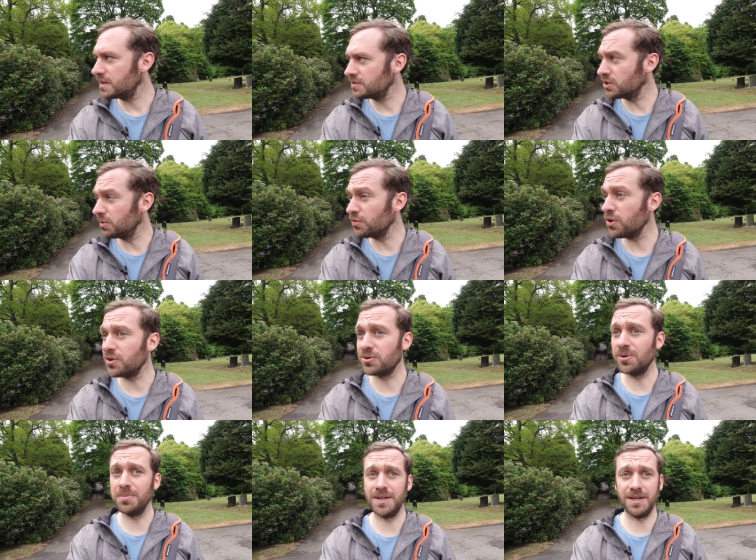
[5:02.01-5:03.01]
So I thought I'd
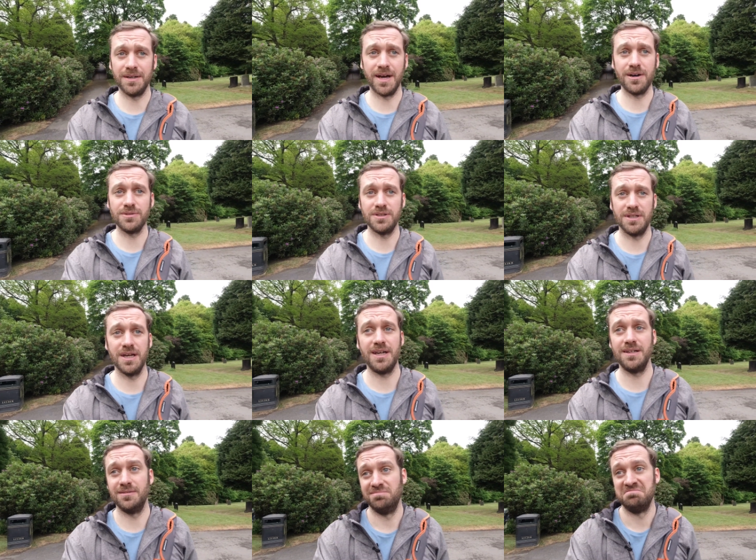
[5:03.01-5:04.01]
come here now today and